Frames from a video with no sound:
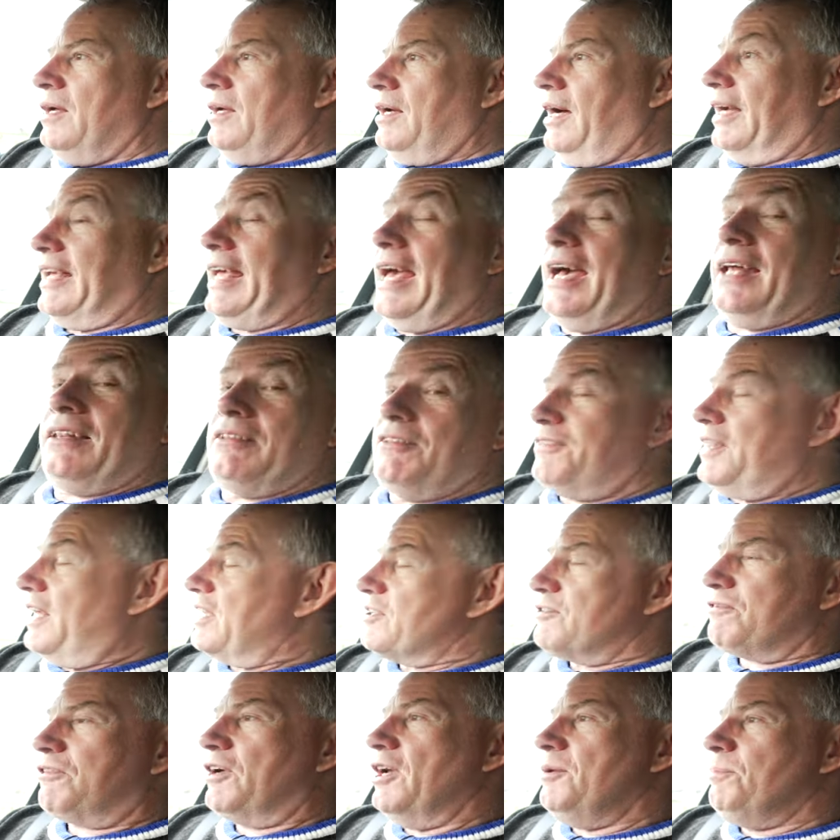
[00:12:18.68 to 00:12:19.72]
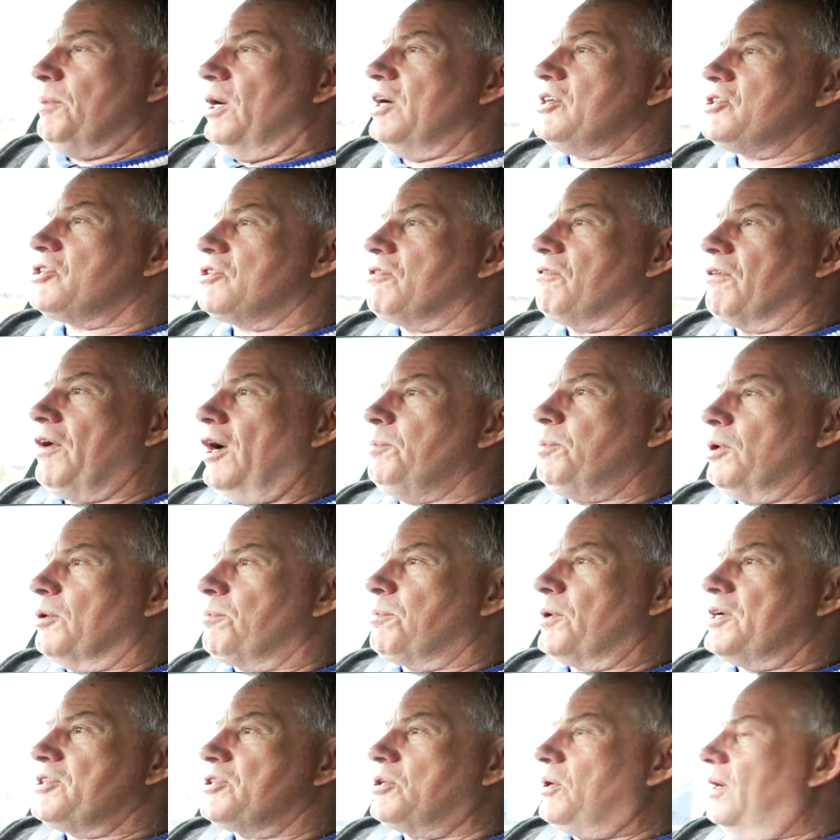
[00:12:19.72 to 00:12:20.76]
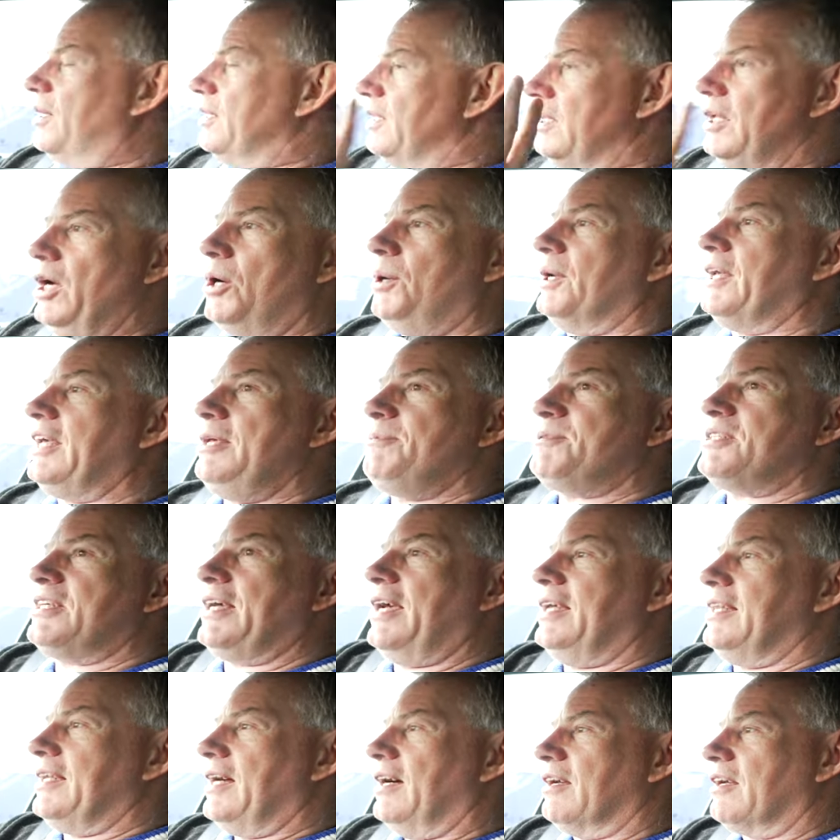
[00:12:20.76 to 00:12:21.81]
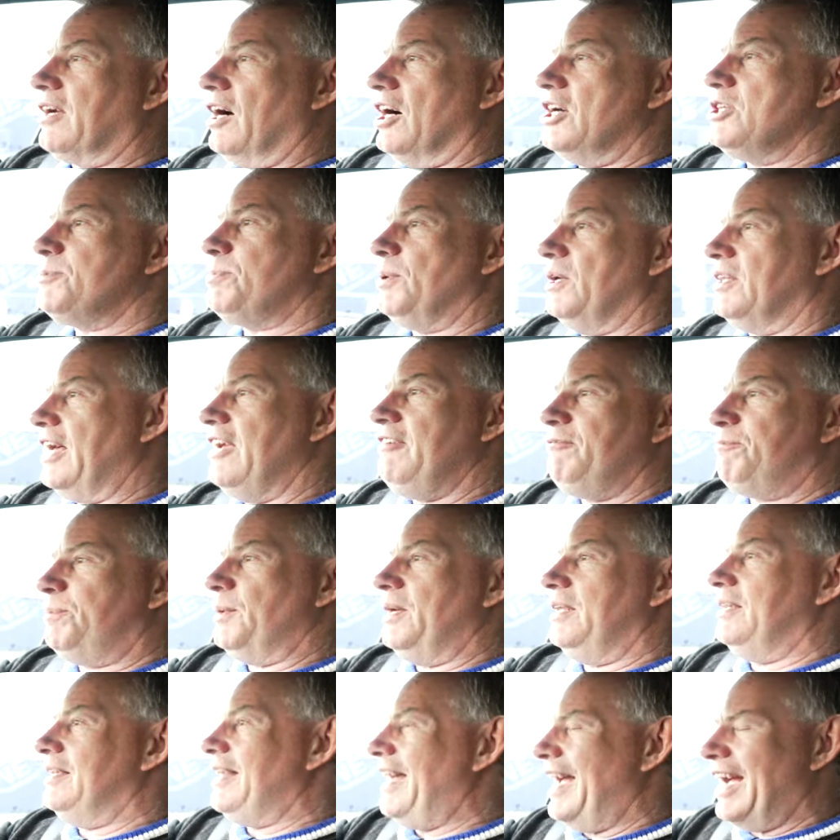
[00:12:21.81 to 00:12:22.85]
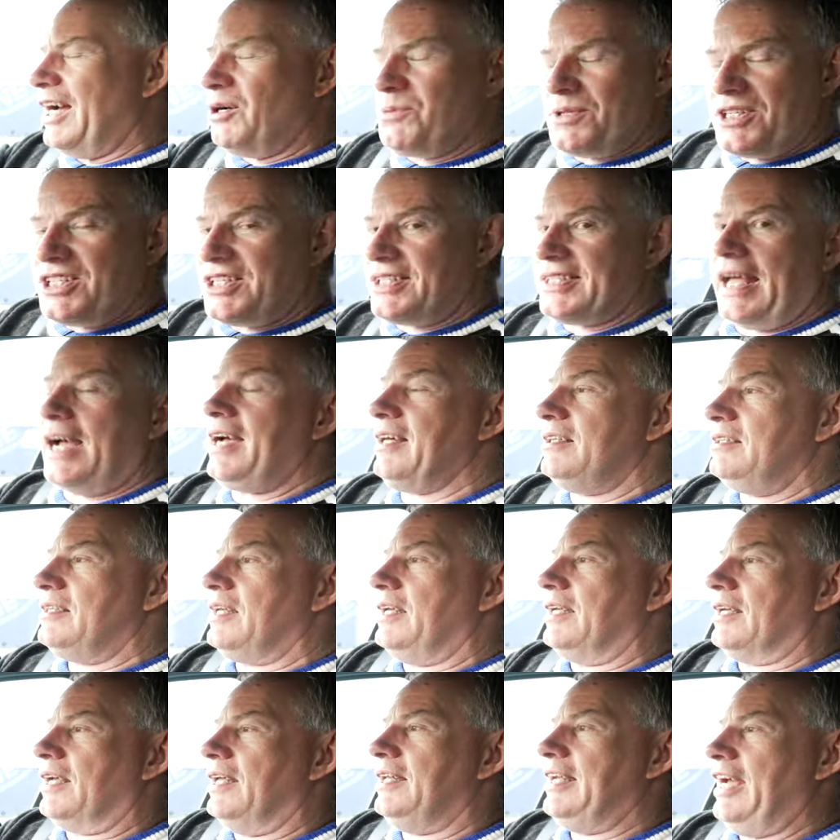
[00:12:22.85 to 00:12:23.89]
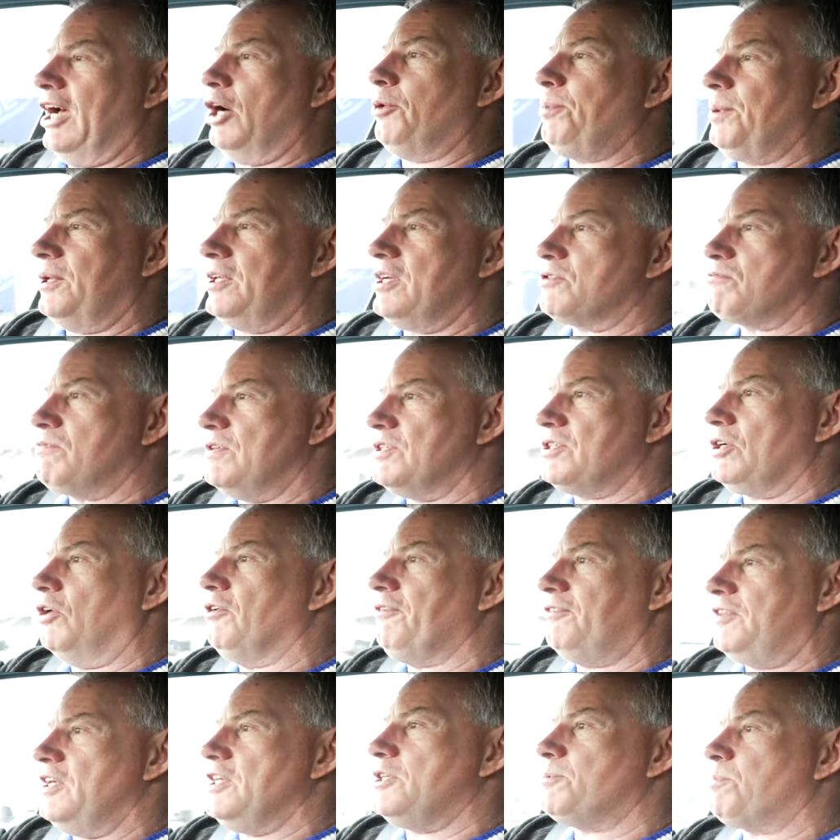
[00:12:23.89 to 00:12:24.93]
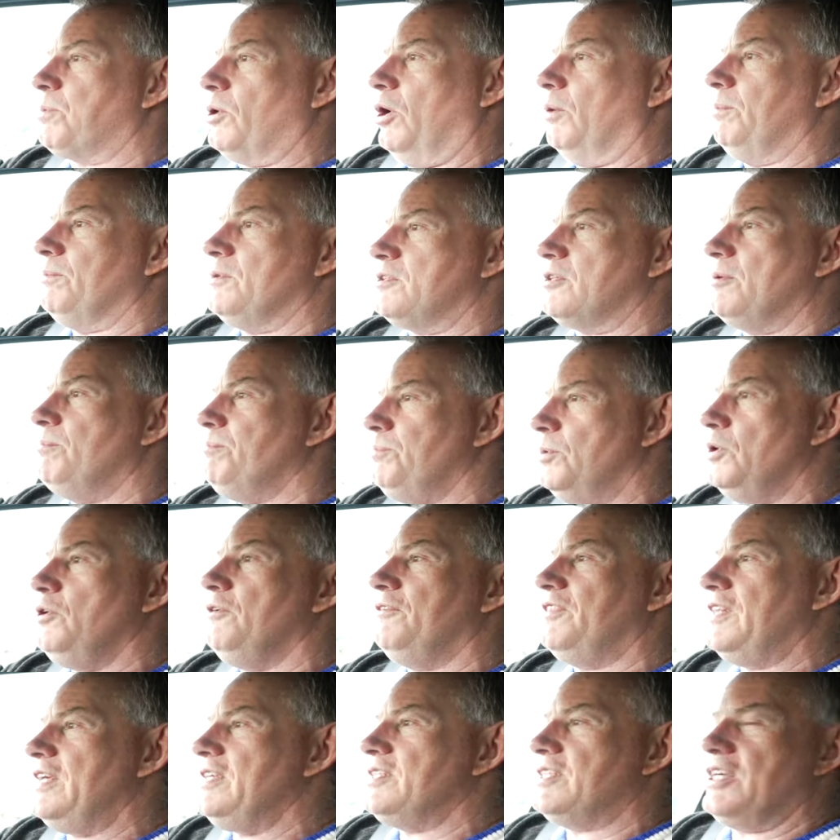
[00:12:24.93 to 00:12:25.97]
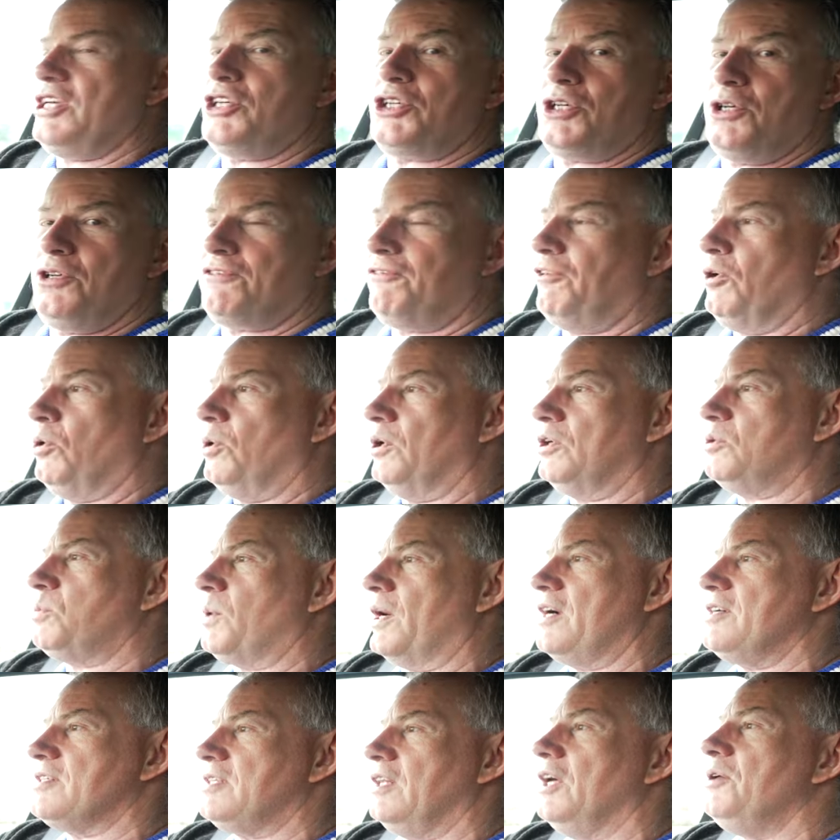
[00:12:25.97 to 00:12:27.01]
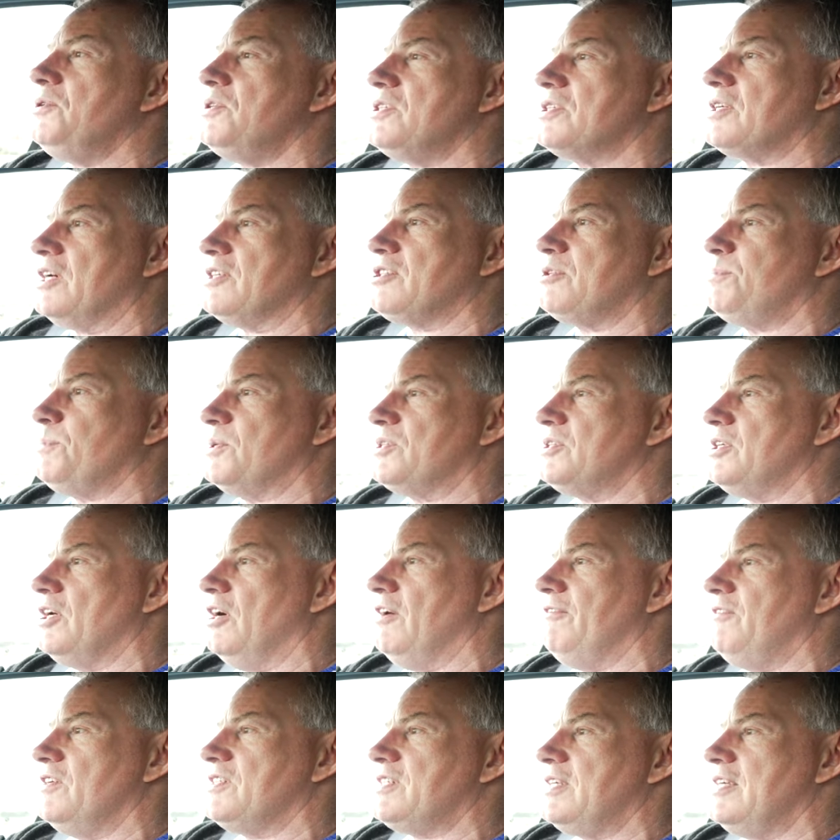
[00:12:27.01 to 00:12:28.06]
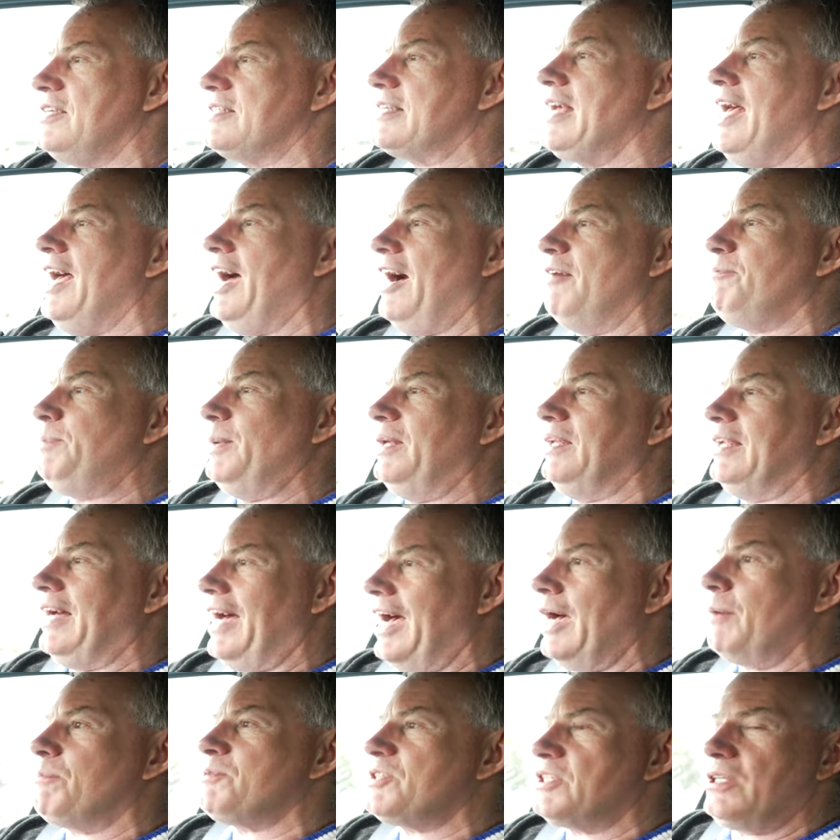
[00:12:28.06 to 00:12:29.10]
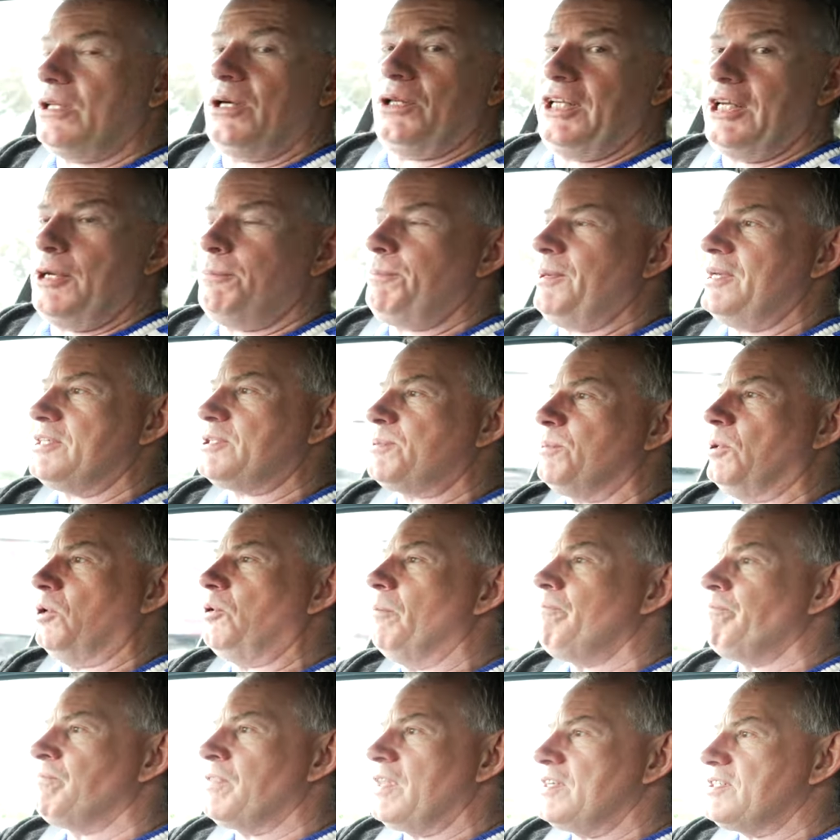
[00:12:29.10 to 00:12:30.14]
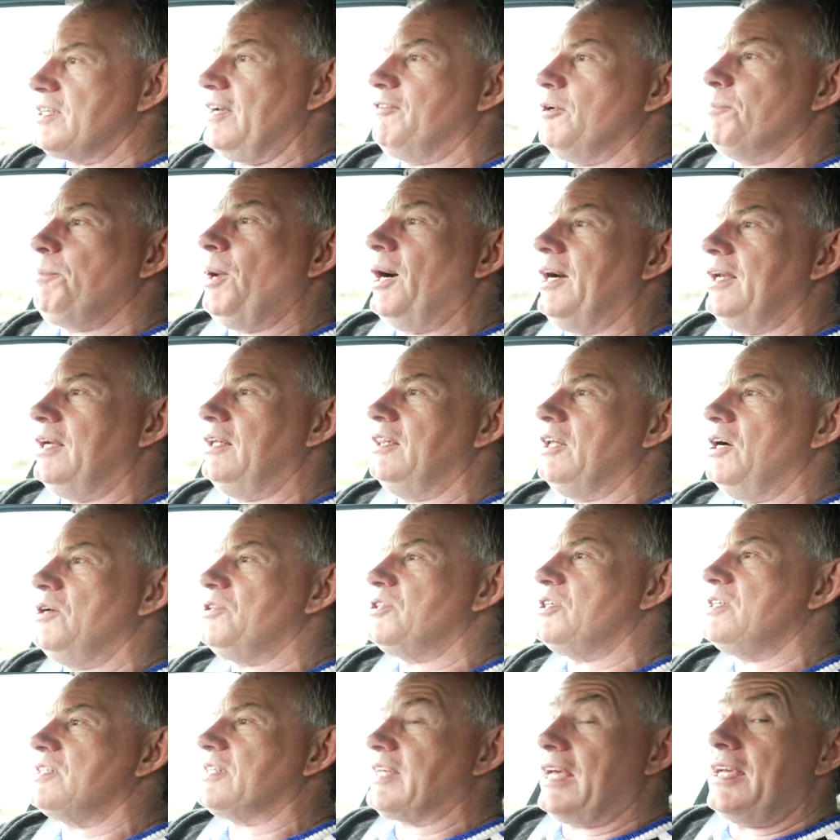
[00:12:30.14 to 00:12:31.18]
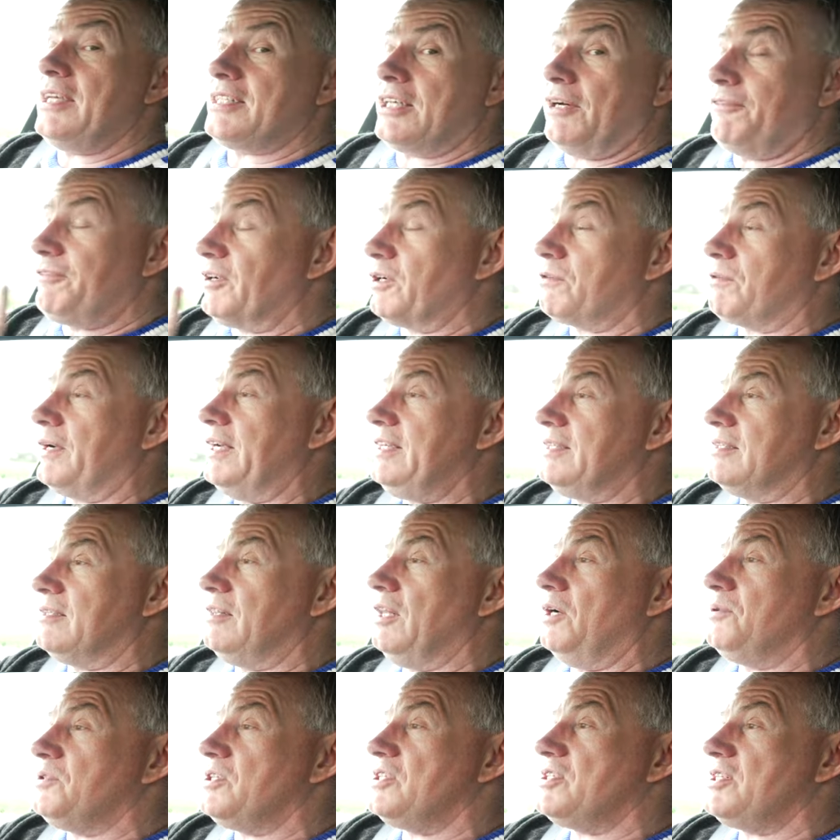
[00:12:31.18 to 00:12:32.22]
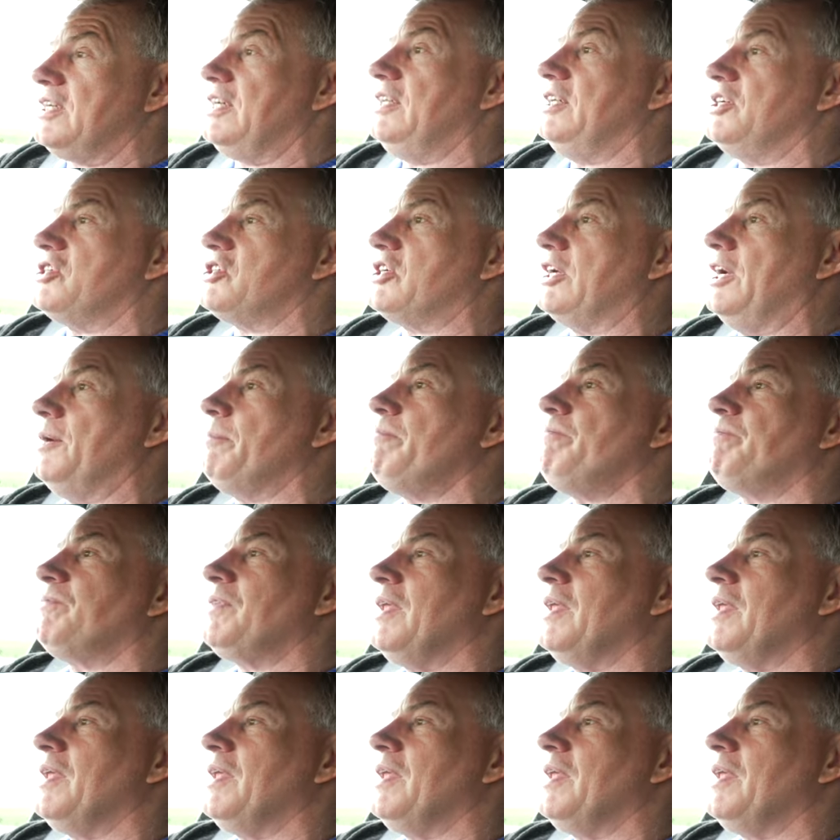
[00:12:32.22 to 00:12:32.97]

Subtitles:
Again, thanks very much to Rybrook Bristol. I know I keep saying that, guys, but they've been outstanding in helping us resolve these problems and move these issues forward, whereas Lotus customer services have been absolutely abysmal. So if you're buying a Lotus, get yourself a great Lotus dealership.